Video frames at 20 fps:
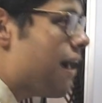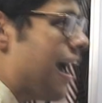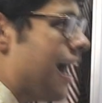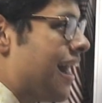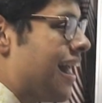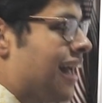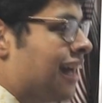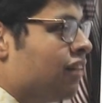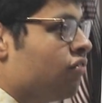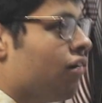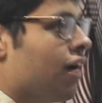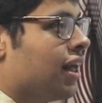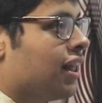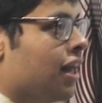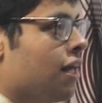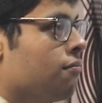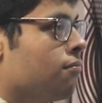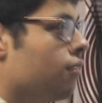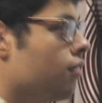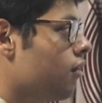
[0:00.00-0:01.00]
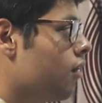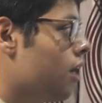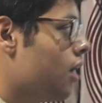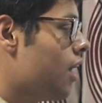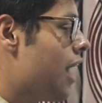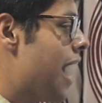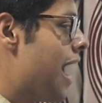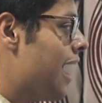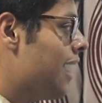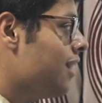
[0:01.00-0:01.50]
in my handwriting,
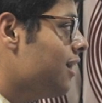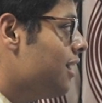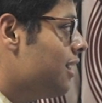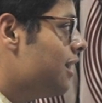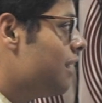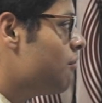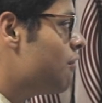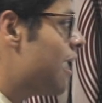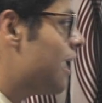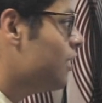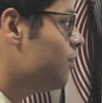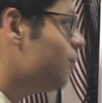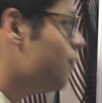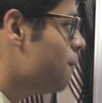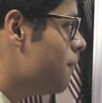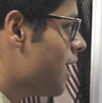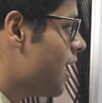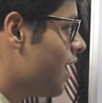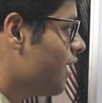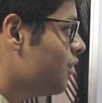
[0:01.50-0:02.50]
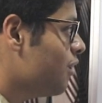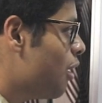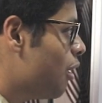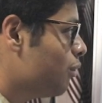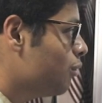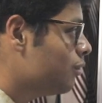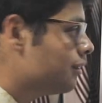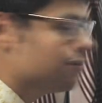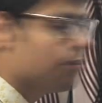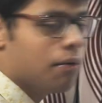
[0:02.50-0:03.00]
I neither write too big
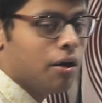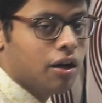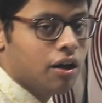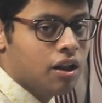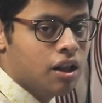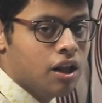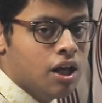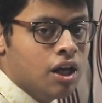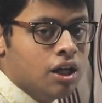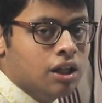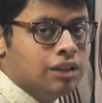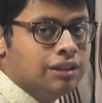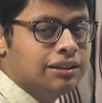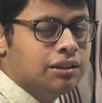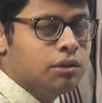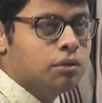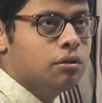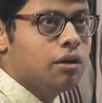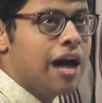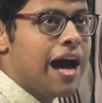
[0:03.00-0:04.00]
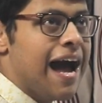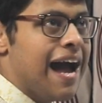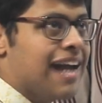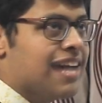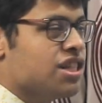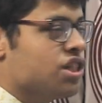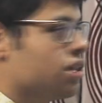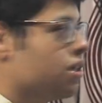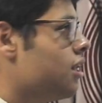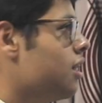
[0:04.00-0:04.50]
nor too small, so
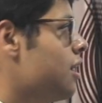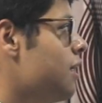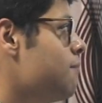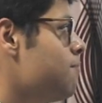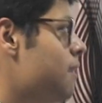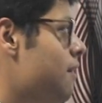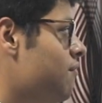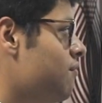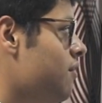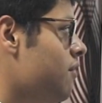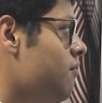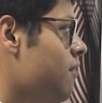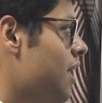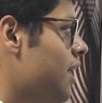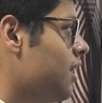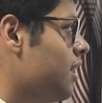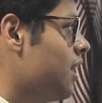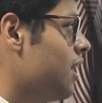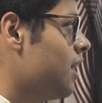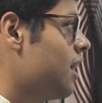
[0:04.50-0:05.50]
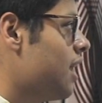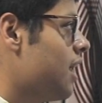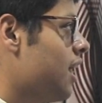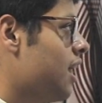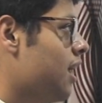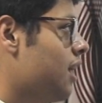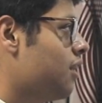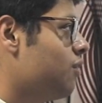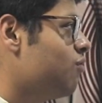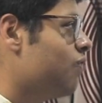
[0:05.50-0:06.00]
I generally prefer writing
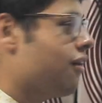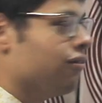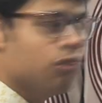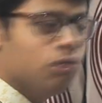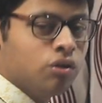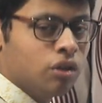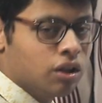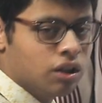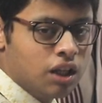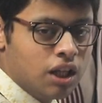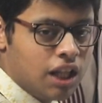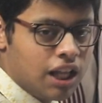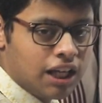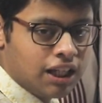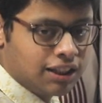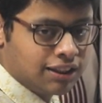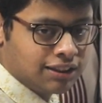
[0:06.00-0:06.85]
like 12 to 13